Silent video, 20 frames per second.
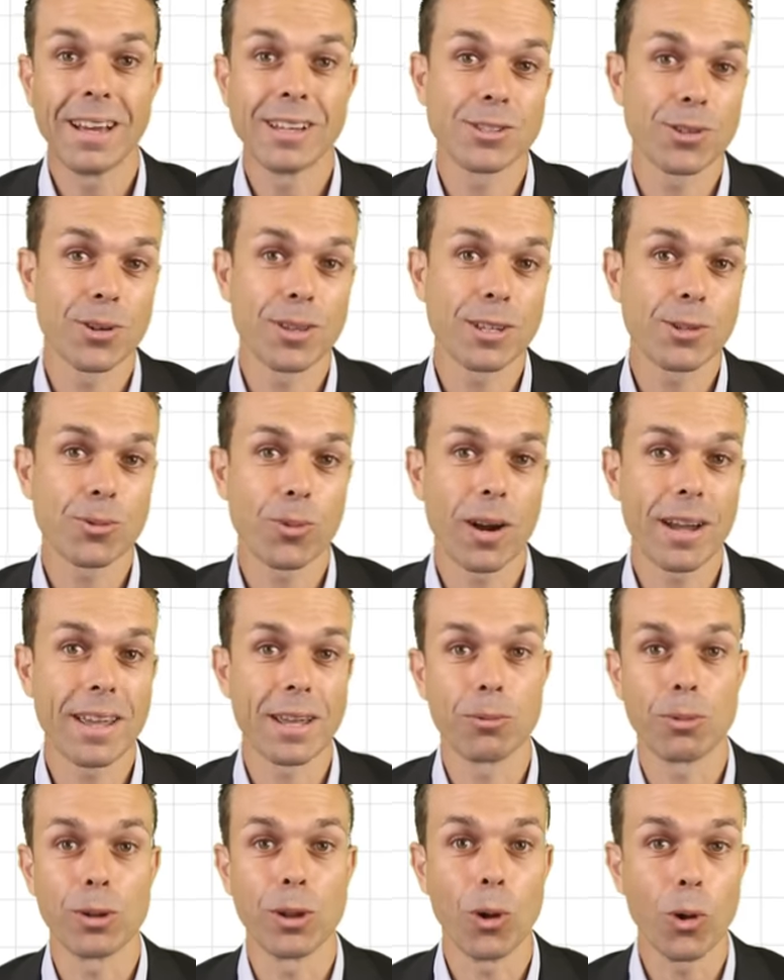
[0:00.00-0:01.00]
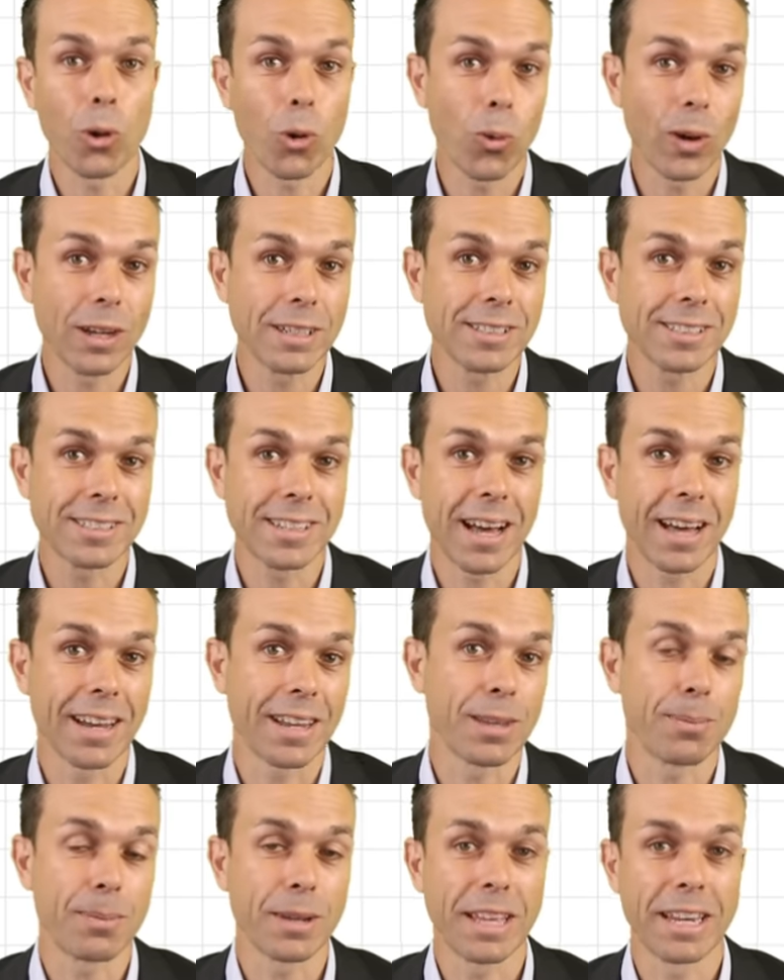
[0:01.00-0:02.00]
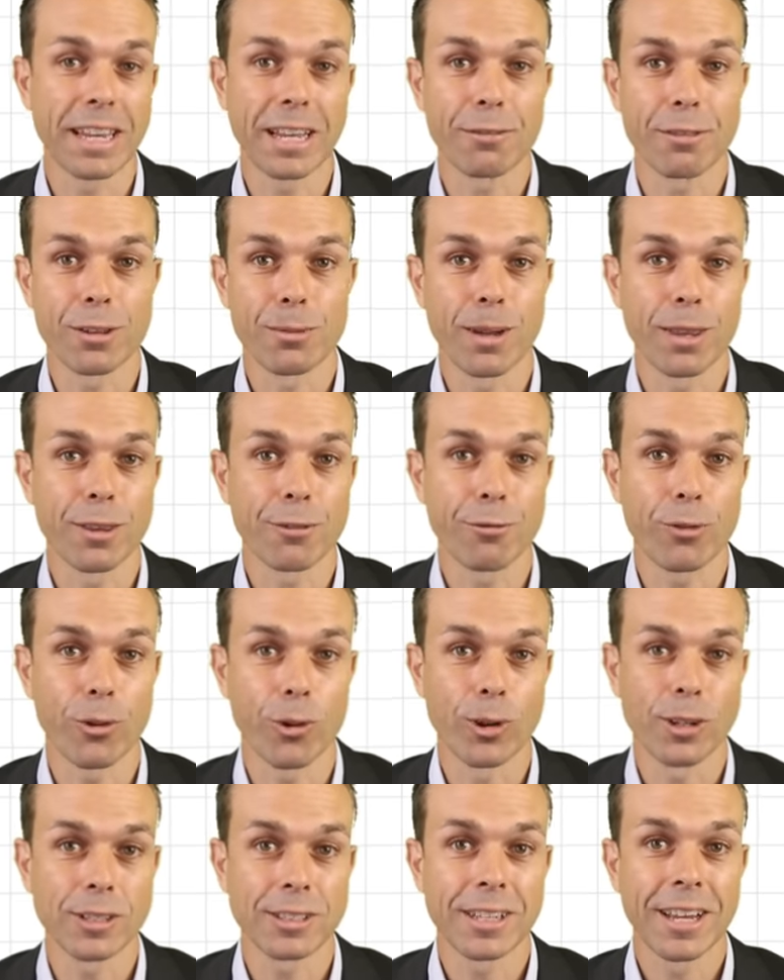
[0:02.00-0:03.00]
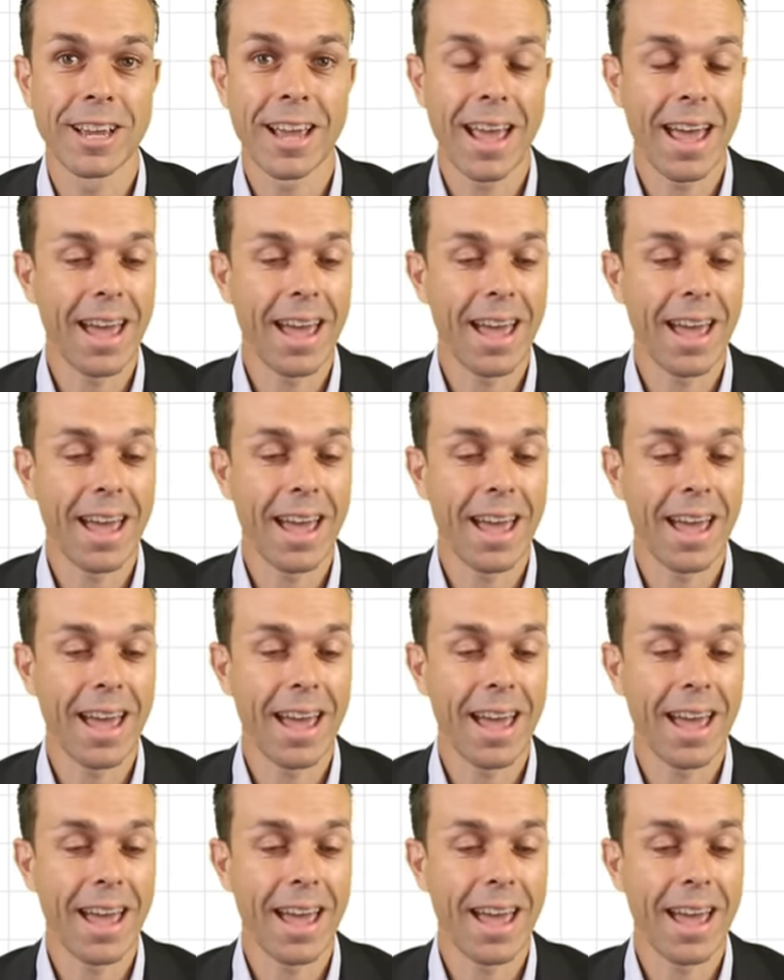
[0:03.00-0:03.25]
So this way it will always start at the beginning of the month for us